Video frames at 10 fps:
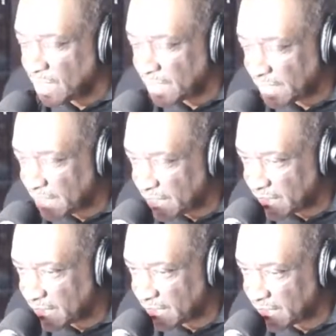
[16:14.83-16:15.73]
Yeah,
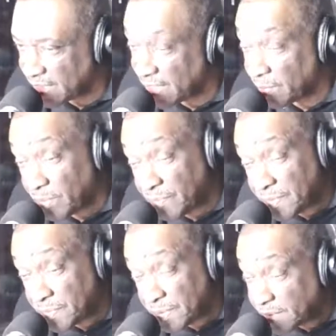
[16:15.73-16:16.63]
yeah, yeah. Well, if
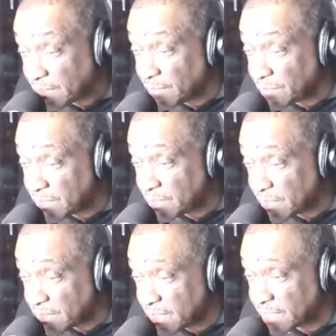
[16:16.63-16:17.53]
it was
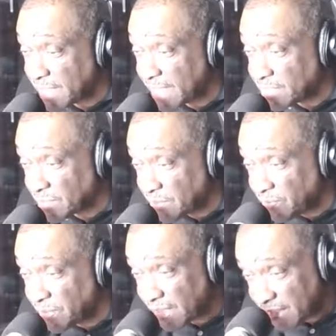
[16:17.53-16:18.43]
such a
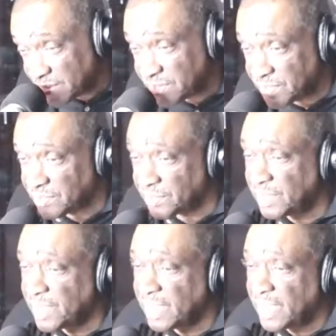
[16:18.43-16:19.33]
security issue,
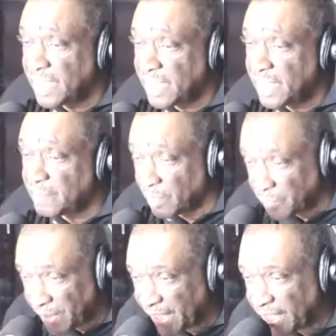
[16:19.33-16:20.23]

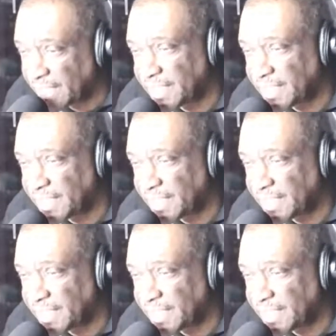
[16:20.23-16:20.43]
Maria,